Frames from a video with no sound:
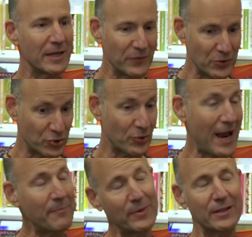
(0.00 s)
And if you
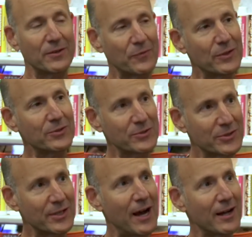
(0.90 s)
trap it in the filter
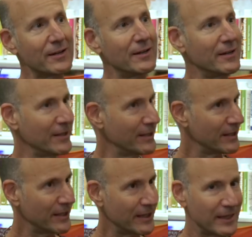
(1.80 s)
sock,
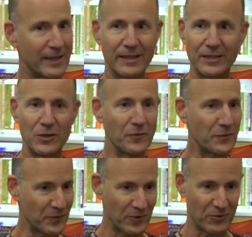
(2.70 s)

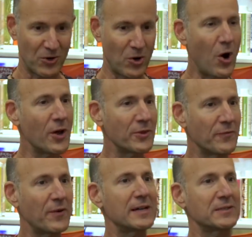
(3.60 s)
you've caught
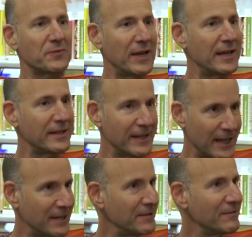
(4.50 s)
the phosphate
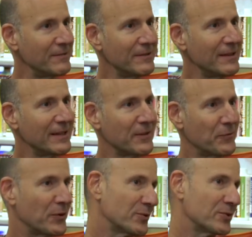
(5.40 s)
and the
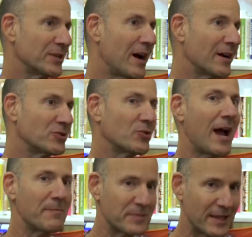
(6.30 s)
filter sock
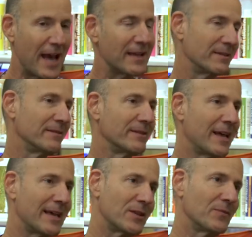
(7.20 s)
traps that
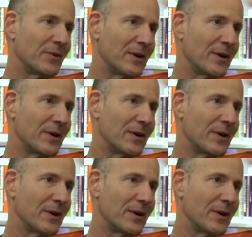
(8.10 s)
lanthanum